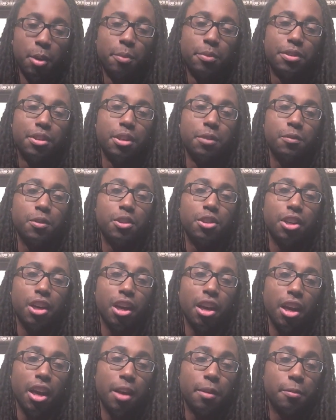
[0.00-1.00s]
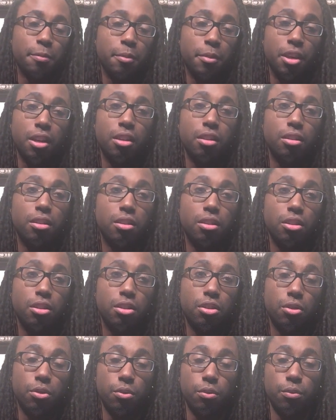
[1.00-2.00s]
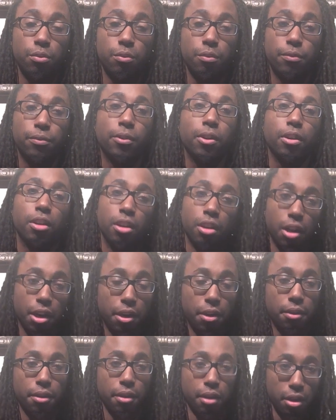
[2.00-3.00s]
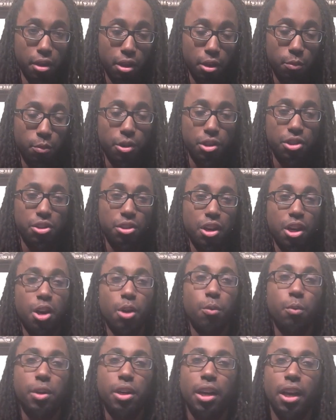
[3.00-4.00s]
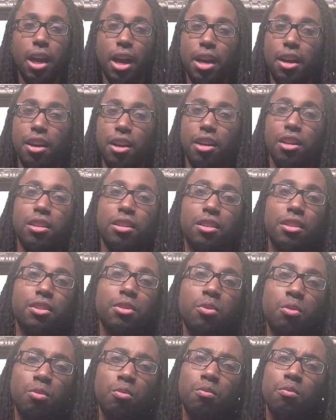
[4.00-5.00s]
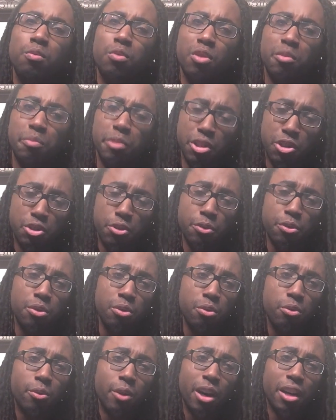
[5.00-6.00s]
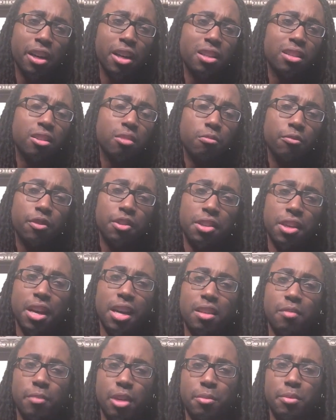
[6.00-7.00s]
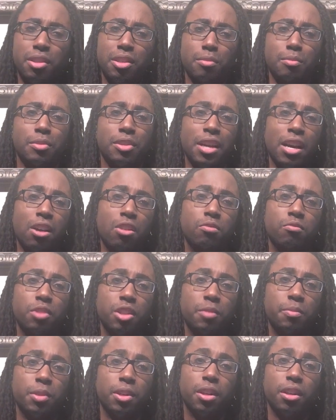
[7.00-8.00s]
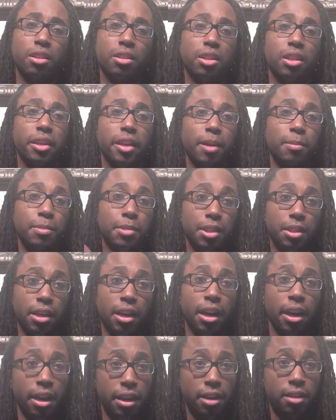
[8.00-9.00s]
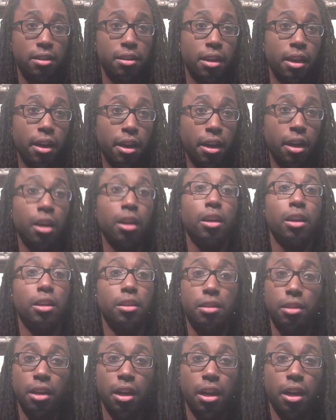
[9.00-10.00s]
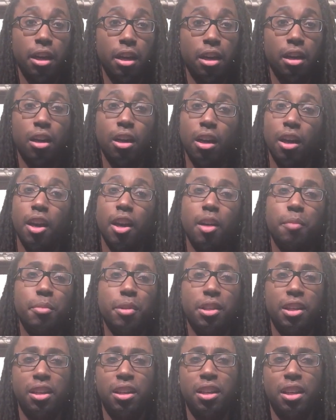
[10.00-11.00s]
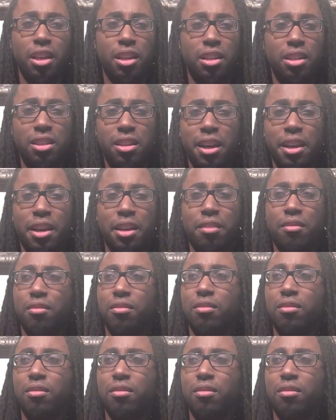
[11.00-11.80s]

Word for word: Stevie J admits to fucking Althea, which we kind of assume would be true. I guess some of us had maybe some doubt just because he kept denying and denying and denying. But then again, it's like,